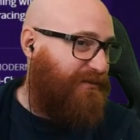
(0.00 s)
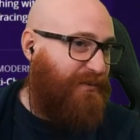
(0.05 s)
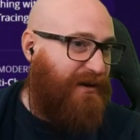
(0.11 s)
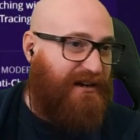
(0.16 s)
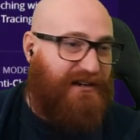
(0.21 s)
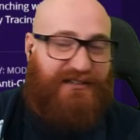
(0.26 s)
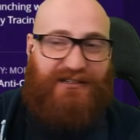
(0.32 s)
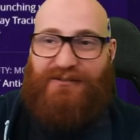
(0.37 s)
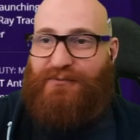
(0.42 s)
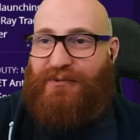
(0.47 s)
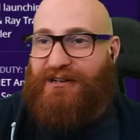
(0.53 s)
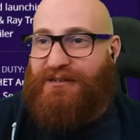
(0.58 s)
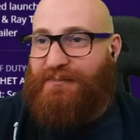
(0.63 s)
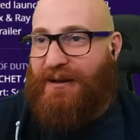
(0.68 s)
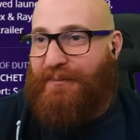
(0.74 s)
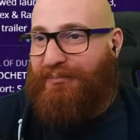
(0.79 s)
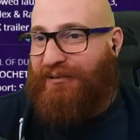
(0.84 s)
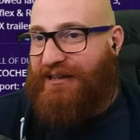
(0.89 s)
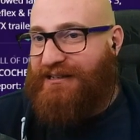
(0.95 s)
Where's
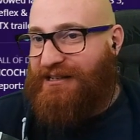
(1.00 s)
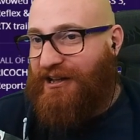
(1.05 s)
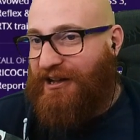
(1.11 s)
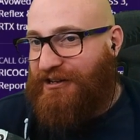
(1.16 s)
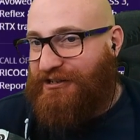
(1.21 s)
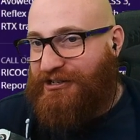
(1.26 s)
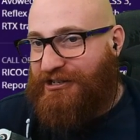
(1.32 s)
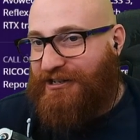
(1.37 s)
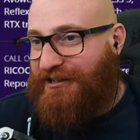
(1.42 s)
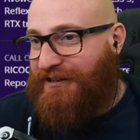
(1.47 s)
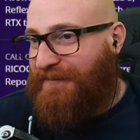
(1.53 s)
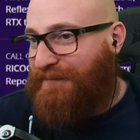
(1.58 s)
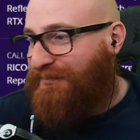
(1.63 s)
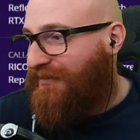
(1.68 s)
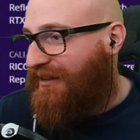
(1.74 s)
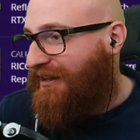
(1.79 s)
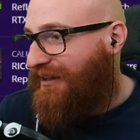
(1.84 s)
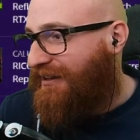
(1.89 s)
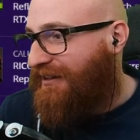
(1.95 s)
my Blizz launcher?
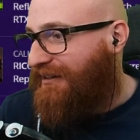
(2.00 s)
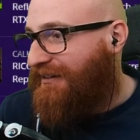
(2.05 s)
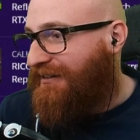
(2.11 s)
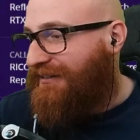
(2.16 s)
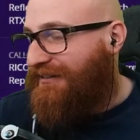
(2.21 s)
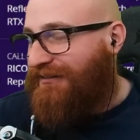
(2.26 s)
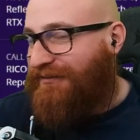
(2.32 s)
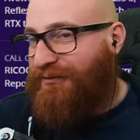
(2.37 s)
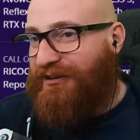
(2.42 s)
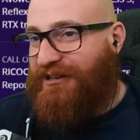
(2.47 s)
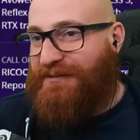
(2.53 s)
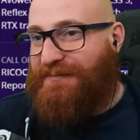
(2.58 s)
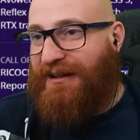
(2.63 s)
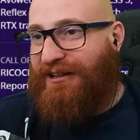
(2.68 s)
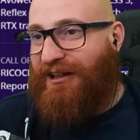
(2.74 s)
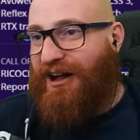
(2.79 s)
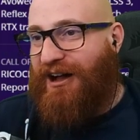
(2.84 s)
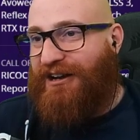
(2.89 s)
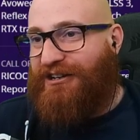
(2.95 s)
Where's my
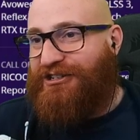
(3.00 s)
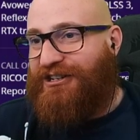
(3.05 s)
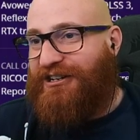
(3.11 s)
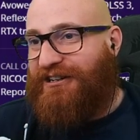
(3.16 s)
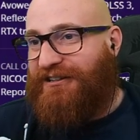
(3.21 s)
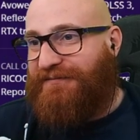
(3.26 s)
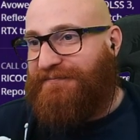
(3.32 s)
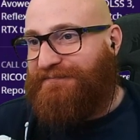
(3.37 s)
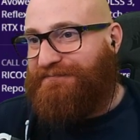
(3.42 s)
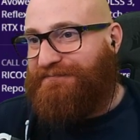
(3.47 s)
launcher?